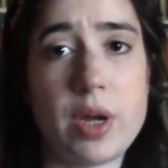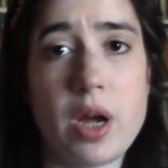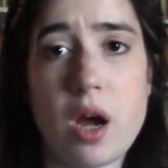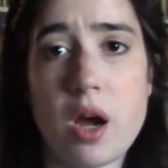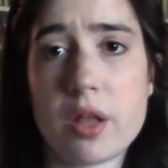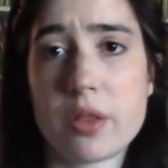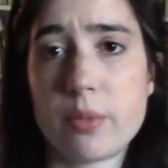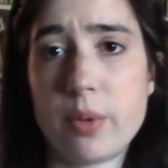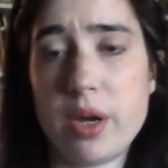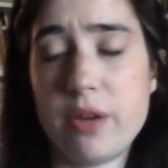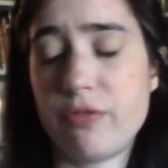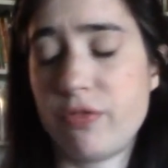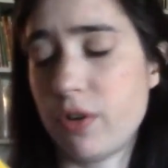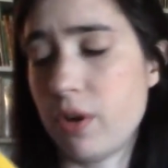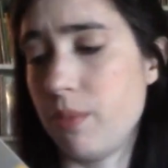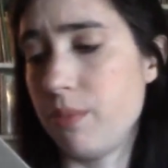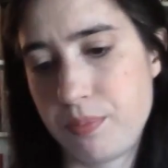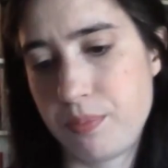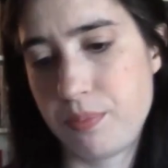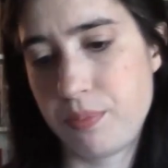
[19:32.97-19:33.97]
all the way
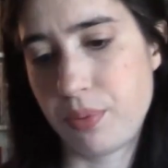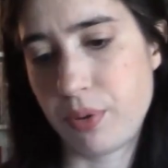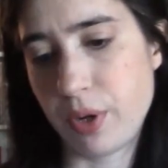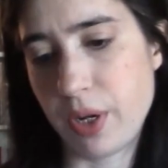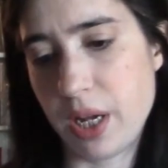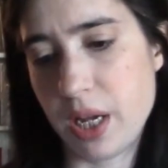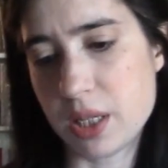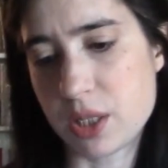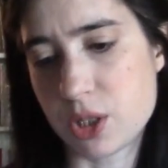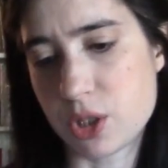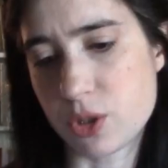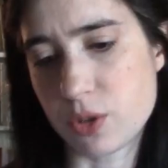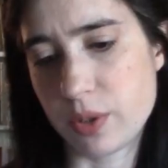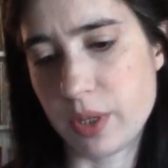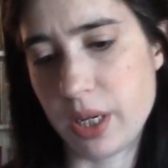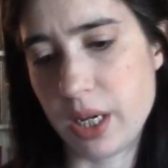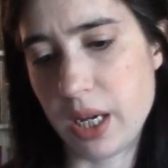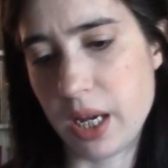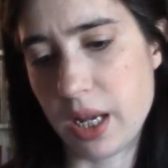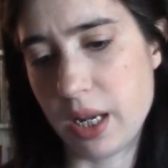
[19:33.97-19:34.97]
from
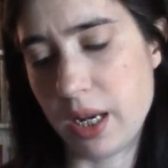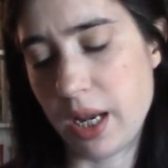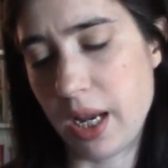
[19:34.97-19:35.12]
prehistory and